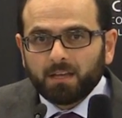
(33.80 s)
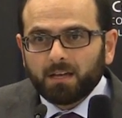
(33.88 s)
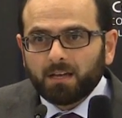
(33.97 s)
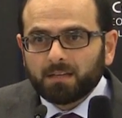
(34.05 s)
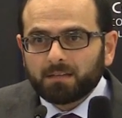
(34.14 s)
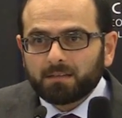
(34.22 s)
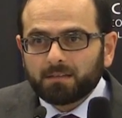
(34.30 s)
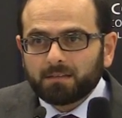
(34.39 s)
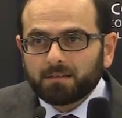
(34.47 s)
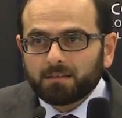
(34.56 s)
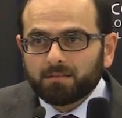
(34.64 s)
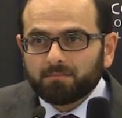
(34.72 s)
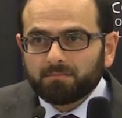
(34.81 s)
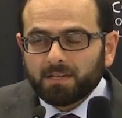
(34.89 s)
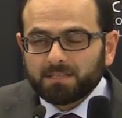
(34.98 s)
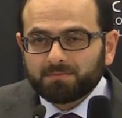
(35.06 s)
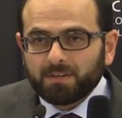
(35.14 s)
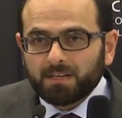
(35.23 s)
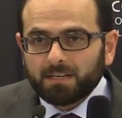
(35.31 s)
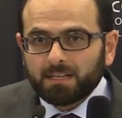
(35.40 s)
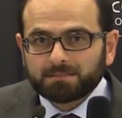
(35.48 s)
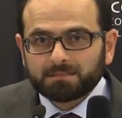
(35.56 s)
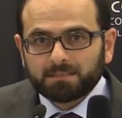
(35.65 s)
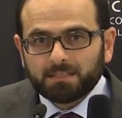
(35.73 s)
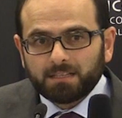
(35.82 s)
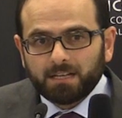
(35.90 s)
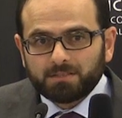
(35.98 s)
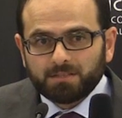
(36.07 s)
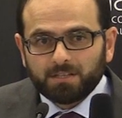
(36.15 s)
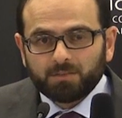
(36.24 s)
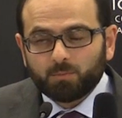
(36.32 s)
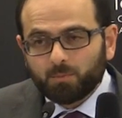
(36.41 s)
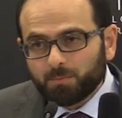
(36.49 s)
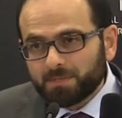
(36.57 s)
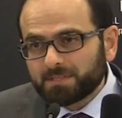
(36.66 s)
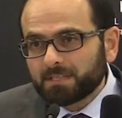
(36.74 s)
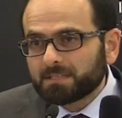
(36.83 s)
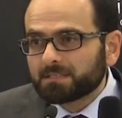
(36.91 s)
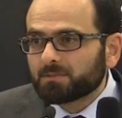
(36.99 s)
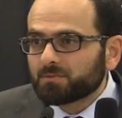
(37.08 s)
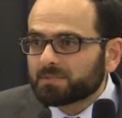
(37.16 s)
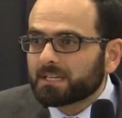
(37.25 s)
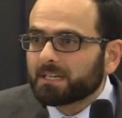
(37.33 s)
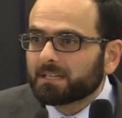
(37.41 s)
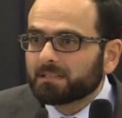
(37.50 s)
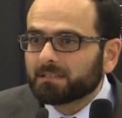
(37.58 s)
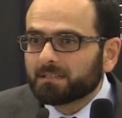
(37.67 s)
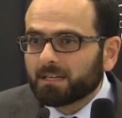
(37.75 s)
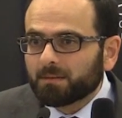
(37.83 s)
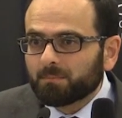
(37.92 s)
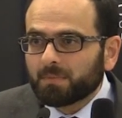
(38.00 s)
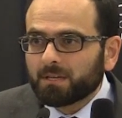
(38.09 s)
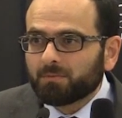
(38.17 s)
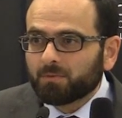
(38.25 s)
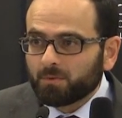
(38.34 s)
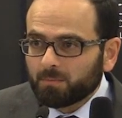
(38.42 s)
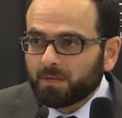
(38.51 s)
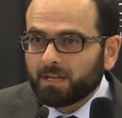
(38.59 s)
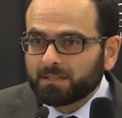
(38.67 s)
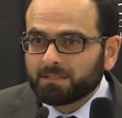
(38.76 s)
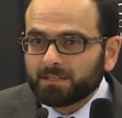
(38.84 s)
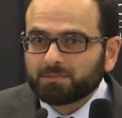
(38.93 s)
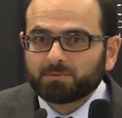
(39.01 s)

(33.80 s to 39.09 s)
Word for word: And um, as far as uh, cultural diplomacy is concerned, I'm a Fulbrighter,